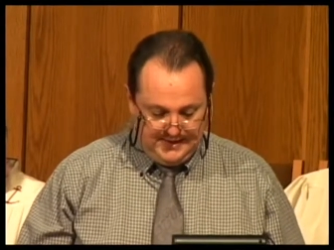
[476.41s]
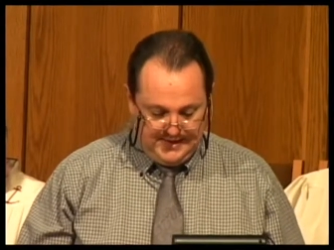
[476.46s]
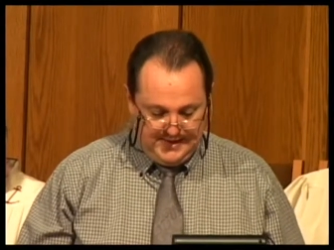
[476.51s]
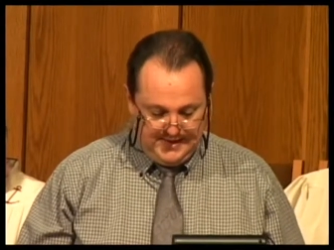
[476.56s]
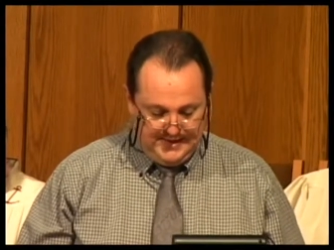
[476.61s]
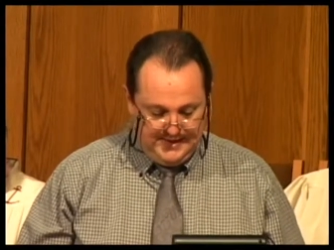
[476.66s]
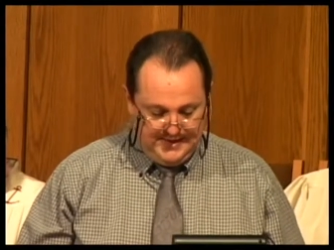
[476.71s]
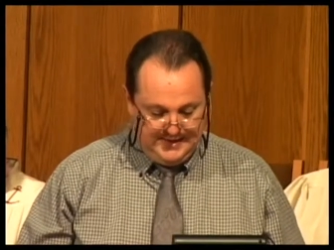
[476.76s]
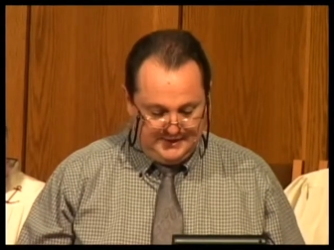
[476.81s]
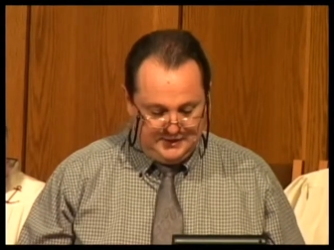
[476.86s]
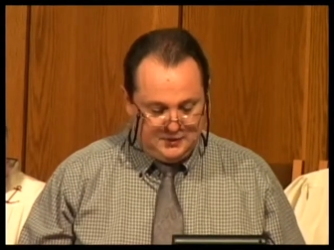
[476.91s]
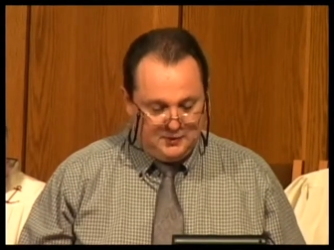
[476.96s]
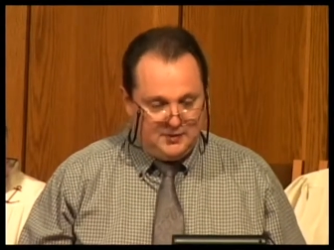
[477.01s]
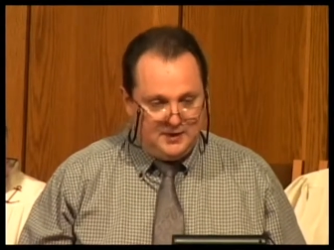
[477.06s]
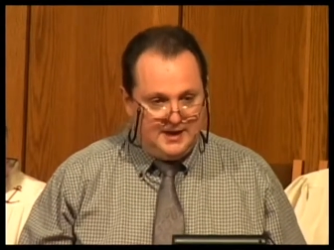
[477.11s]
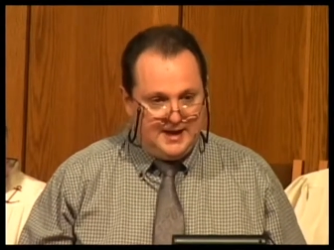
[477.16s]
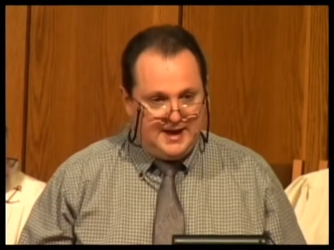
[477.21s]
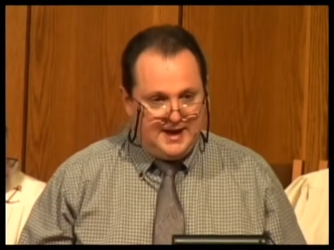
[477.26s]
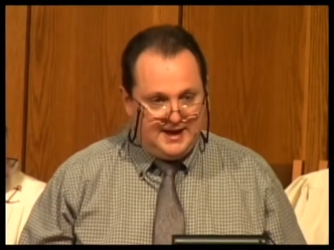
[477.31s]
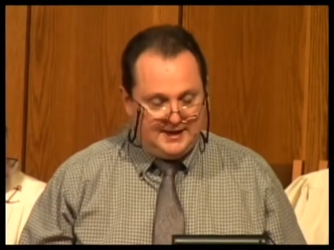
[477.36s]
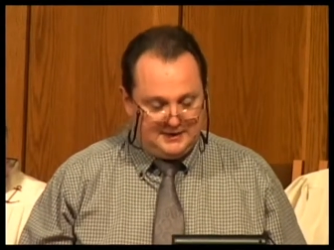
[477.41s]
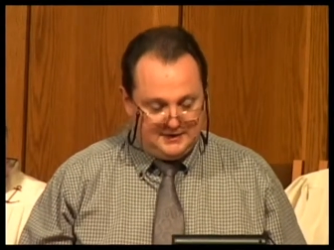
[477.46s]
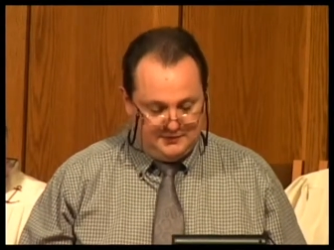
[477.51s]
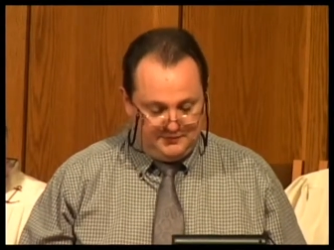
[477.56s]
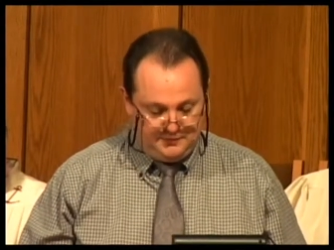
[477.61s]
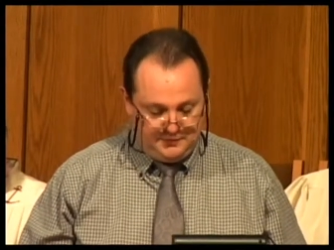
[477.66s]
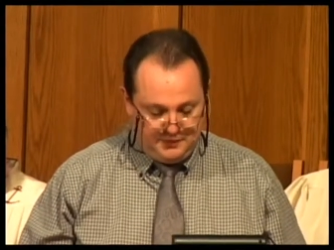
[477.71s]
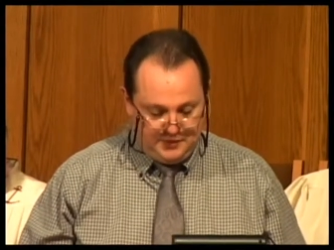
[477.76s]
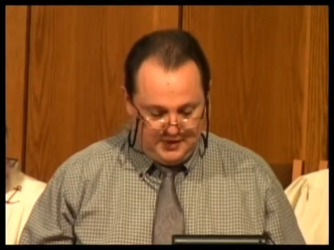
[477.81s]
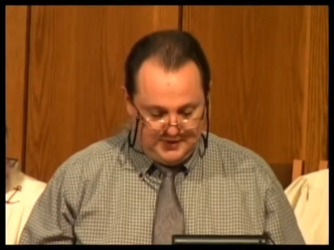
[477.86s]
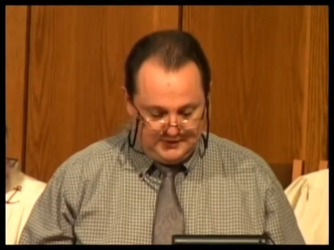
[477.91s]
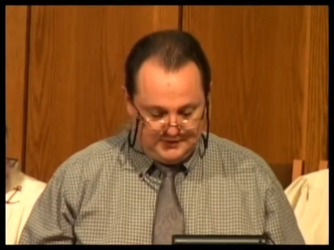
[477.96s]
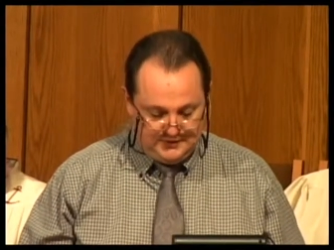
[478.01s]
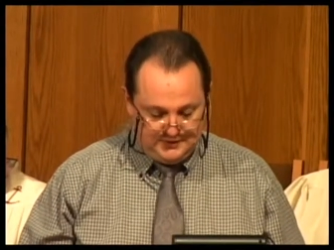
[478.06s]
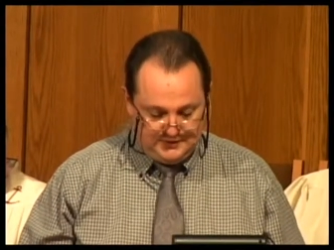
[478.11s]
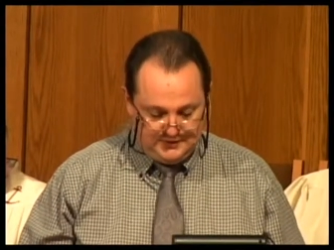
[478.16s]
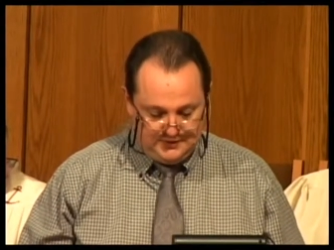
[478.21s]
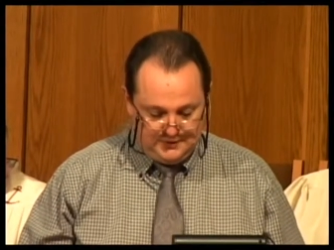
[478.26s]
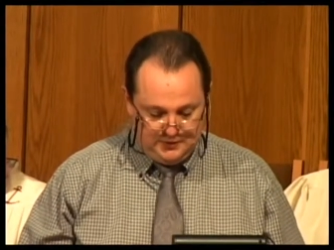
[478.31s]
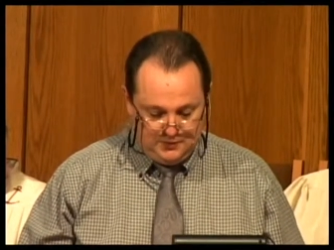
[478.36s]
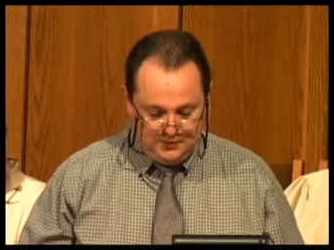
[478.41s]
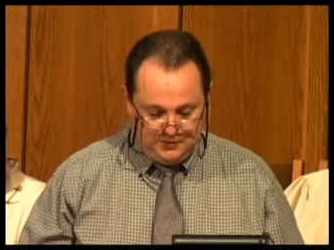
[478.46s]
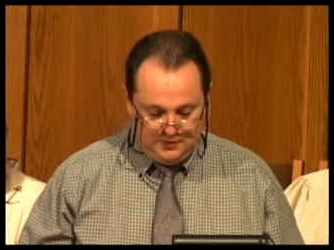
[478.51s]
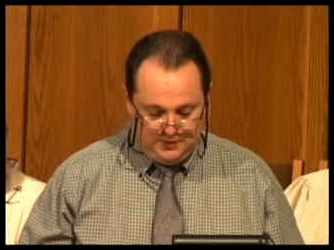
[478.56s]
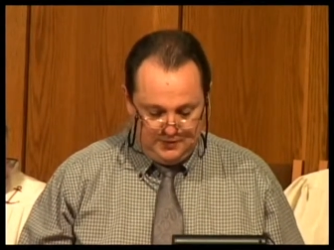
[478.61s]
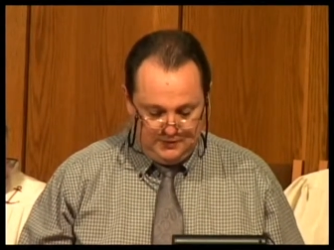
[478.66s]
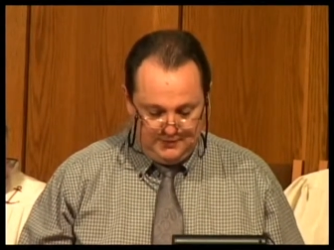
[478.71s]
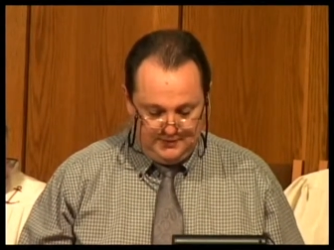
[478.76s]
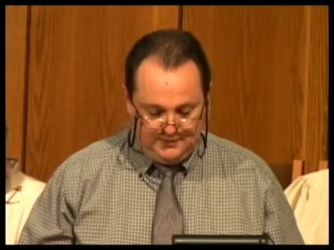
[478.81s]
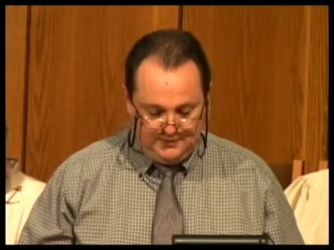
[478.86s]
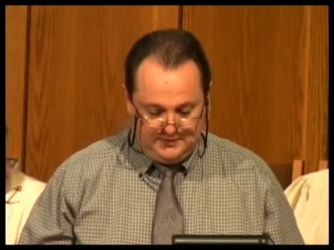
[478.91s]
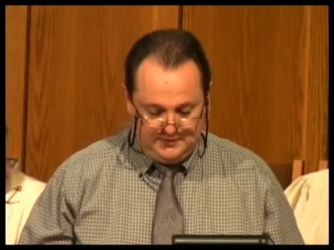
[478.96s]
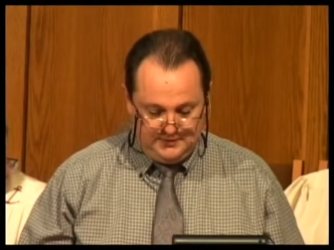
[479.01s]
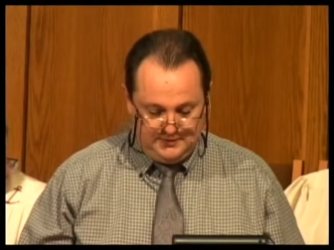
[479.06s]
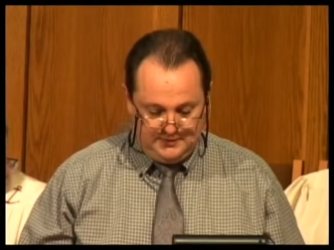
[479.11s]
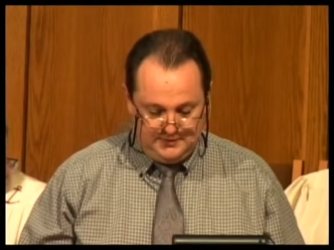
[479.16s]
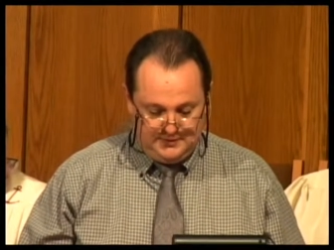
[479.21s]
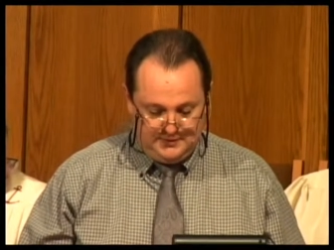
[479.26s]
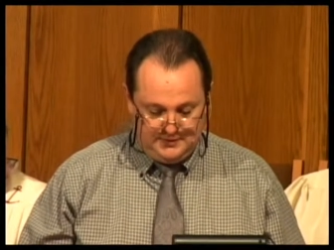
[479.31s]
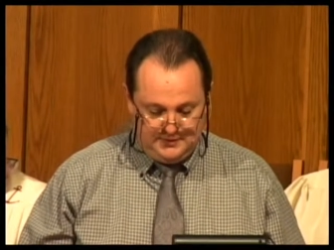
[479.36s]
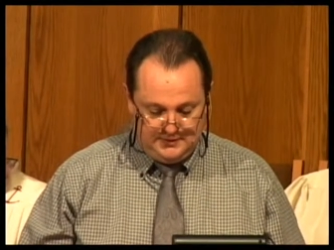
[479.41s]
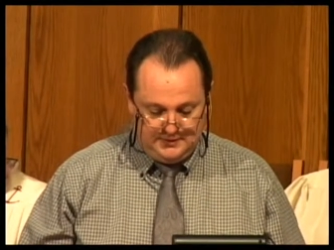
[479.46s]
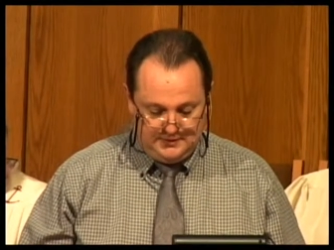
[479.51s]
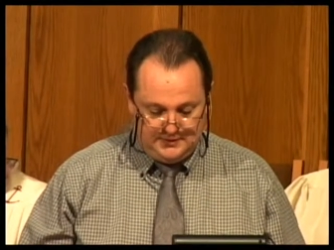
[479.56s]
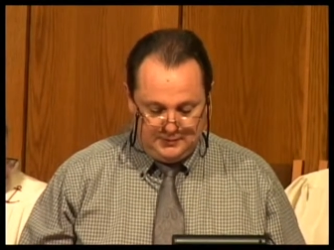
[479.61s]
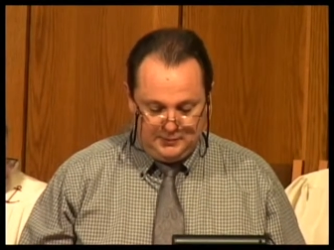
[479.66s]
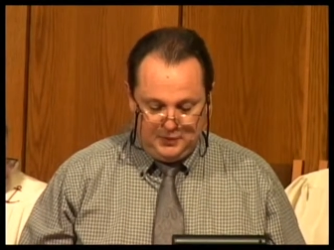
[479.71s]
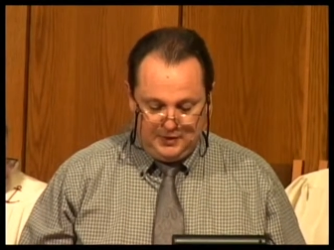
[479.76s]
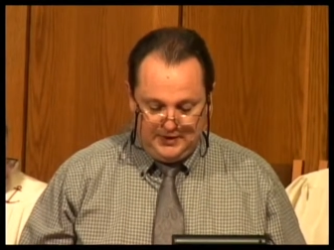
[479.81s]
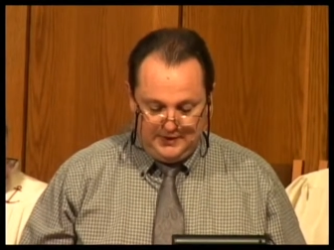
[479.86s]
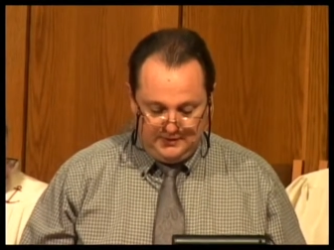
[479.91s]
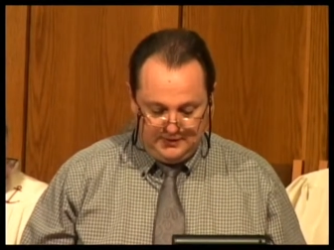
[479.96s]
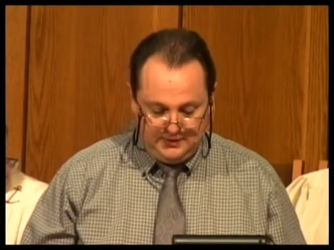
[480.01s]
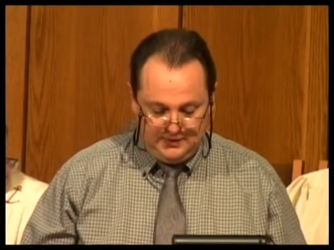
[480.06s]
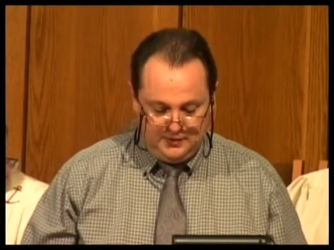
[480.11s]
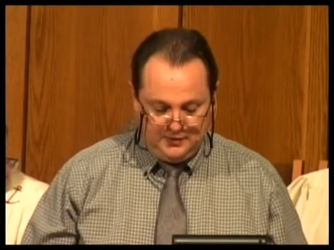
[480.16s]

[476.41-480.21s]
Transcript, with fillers: and into an active presence in the world to bring the